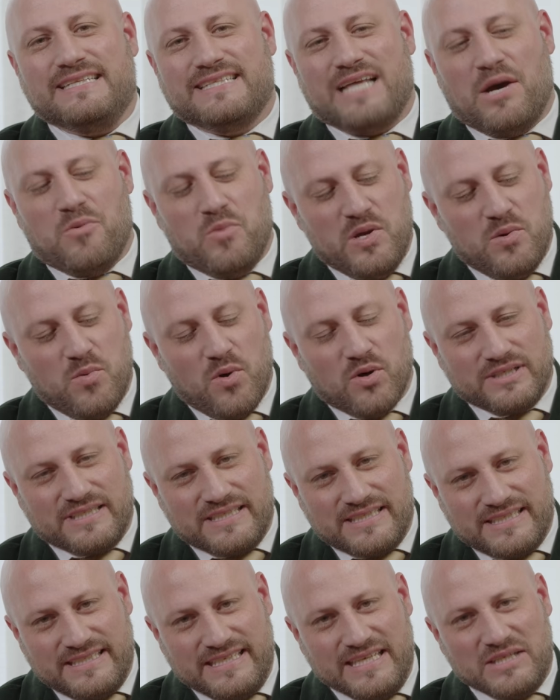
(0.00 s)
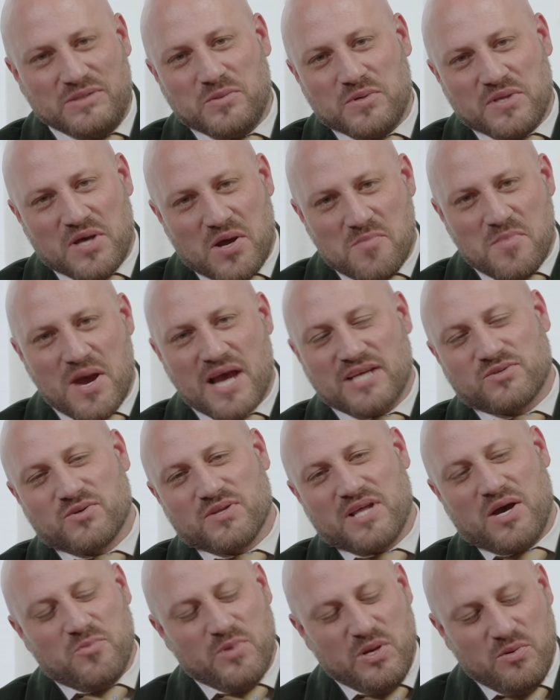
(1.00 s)
that we will sit with our Master,
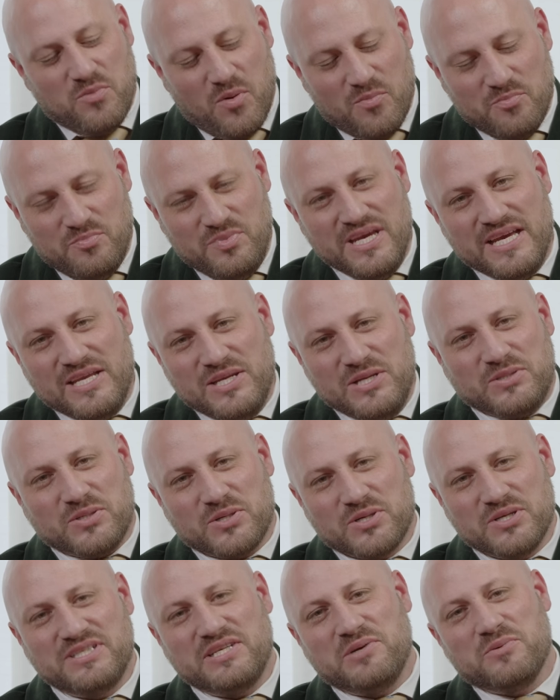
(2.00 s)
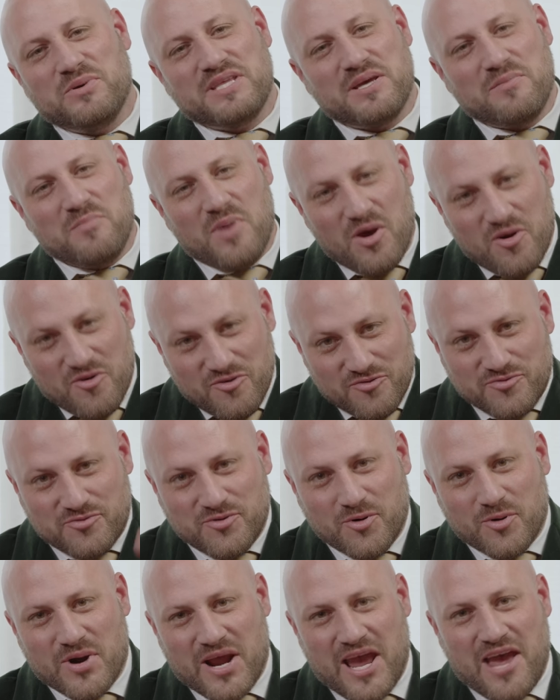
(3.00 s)
that we will be in eternity with him
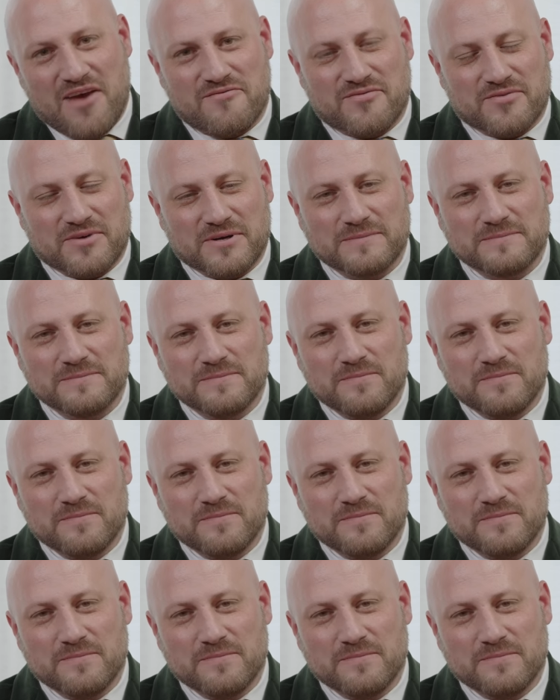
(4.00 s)
forever.